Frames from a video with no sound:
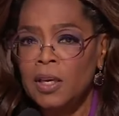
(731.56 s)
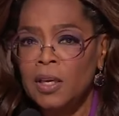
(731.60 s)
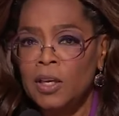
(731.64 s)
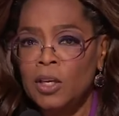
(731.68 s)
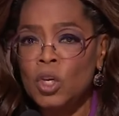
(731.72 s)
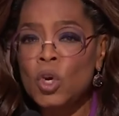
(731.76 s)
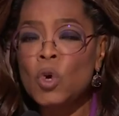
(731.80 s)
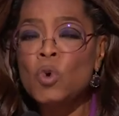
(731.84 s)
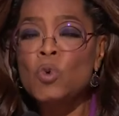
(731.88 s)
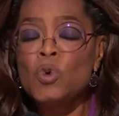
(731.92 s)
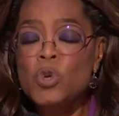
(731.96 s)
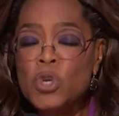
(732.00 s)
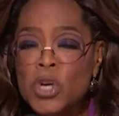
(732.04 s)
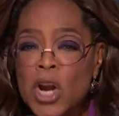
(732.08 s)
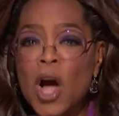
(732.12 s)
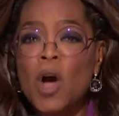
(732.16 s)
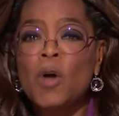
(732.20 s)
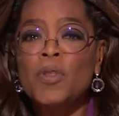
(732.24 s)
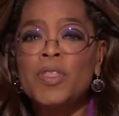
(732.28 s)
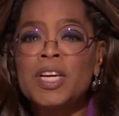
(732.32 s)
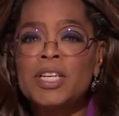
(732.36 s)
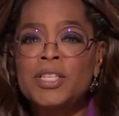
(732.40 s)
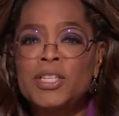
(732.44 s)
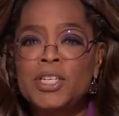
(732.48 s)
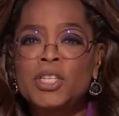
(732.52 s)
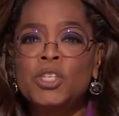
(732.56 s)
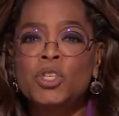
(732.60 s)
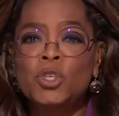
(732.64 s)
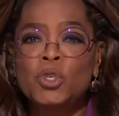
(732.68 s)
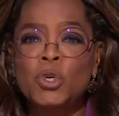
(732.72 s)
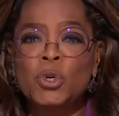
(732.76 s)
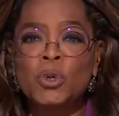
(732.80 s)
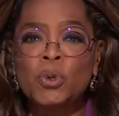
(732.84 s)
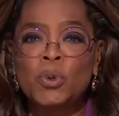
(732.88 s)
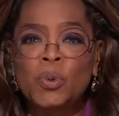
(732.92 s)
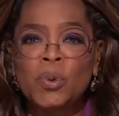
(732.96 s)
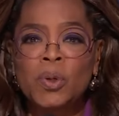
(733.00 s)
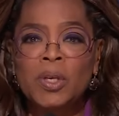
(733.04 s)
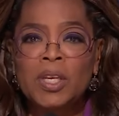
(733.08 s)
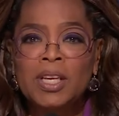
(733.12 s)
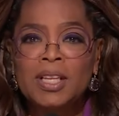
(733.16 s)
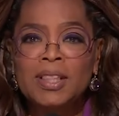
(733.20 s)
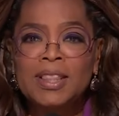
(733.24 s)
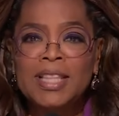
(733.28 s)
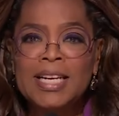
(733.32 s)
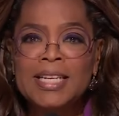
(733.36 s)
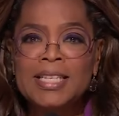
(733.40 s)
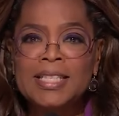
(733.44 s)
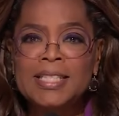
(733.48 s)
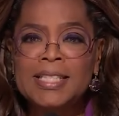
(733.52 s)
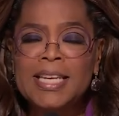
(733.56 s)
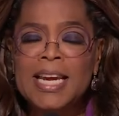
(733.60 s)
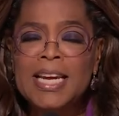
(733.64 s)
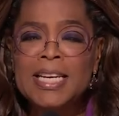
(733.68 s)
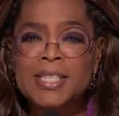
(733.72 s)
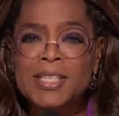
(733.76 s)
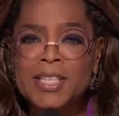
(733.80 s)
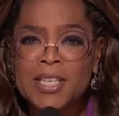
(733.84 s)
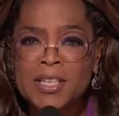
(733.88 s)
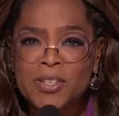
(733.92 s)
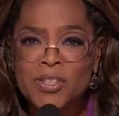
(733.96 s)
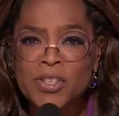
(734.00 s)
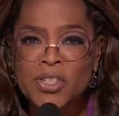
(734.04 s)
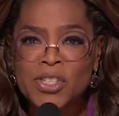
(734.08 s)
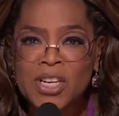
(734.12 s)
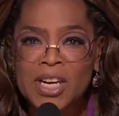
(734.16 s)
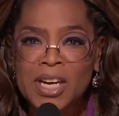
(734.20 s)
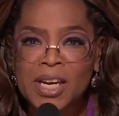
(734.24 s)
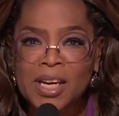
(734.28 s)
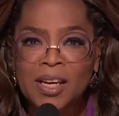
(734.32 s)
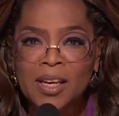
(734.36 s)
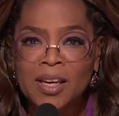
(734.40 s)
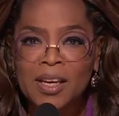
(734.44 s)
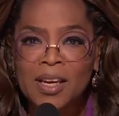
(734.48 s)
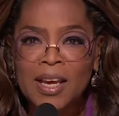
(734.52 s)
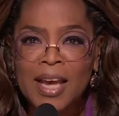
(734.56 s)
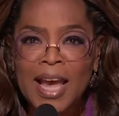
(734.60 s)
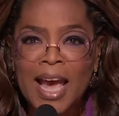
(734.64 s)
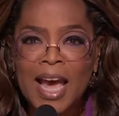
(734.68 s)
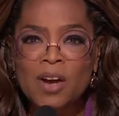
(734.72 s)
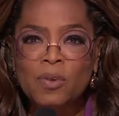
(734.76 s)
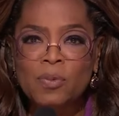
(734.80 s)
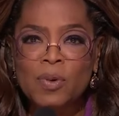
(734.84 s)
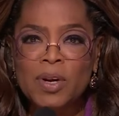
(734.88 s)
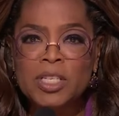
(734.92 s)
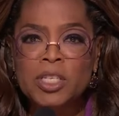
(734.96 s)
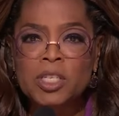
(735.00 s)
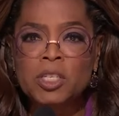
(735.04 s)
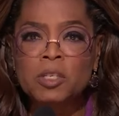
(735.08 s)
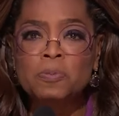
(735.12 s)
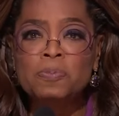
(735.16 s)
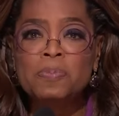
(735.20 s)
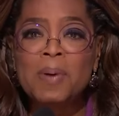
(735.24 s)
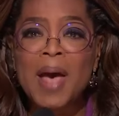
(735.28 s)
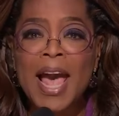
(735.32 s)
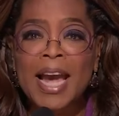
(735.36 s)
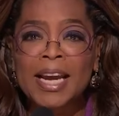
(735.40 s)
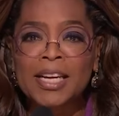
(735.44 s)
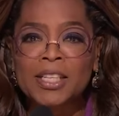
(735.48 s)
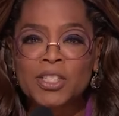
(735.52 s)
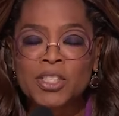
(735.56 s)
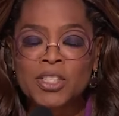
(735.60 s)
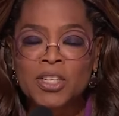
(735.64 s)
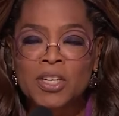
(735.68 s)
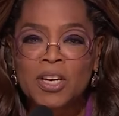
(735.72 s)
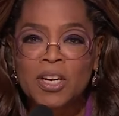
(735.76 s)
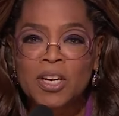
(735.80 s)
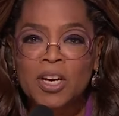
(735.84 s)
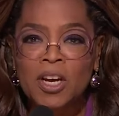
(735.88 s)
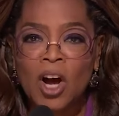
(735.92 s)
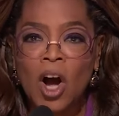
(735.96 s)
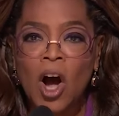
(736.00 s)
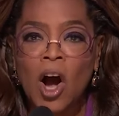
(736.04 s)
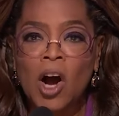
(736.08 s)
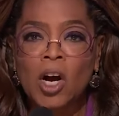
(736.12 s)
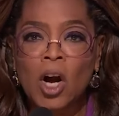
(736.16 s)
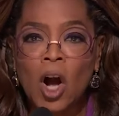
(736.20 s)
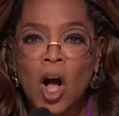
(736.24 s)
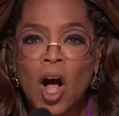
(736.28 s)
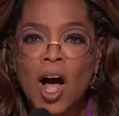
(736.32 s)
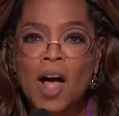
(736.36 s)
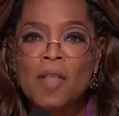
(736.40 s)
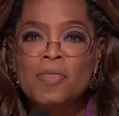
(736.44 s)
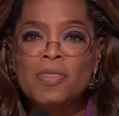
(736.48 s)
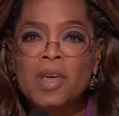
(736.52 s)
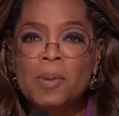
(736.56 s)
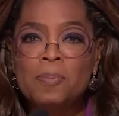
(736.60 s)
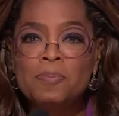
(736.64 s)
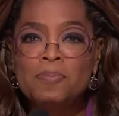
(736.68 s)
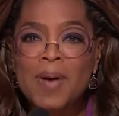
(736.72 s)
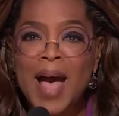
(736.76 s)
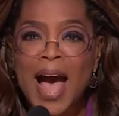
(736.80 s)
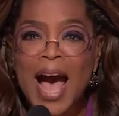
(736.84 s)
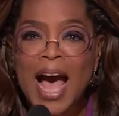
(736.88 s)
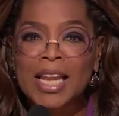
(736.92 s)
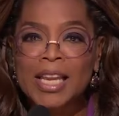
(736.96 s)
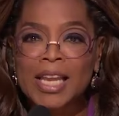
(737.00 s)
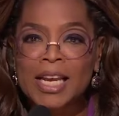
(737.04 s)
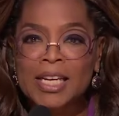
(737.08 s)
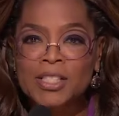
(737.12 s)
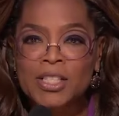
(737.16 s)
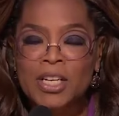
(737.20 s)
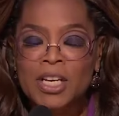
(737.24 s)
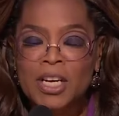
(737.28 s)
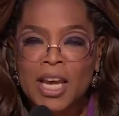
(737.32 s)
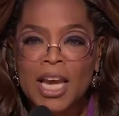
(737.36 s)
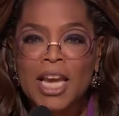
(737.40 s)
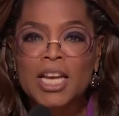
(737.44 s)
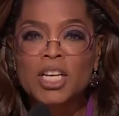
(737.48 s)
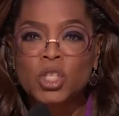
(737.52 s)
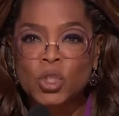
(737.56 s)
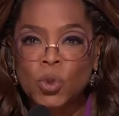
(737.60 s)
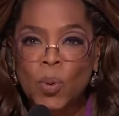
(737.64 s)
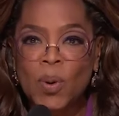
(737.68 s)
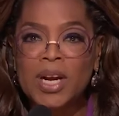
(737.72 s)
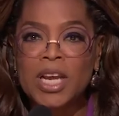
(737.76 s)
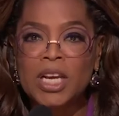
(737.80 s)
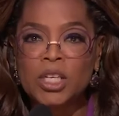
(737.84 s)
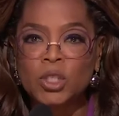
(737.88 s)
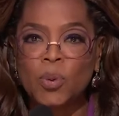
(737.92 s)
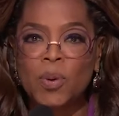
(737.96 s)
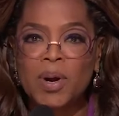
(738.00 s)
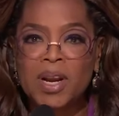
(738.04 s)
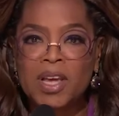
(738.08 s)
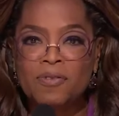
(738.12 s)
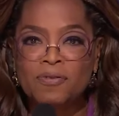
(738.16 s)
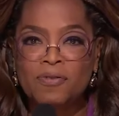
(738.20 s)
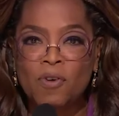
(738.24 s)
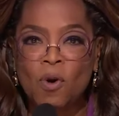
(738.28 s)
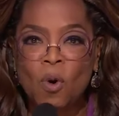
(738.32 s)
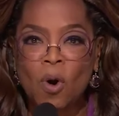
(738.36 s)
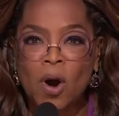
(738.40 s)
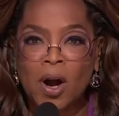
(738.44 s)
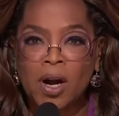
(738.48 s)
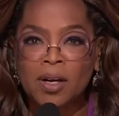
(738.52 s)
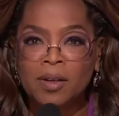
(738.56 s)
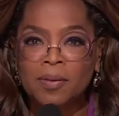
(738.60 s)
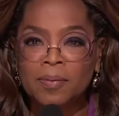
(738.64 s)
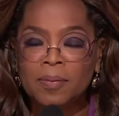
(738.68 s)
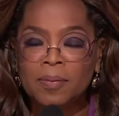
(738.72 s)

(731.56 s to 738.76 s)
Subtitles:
you know this is true, that decency and respect are on the ballot in 2024.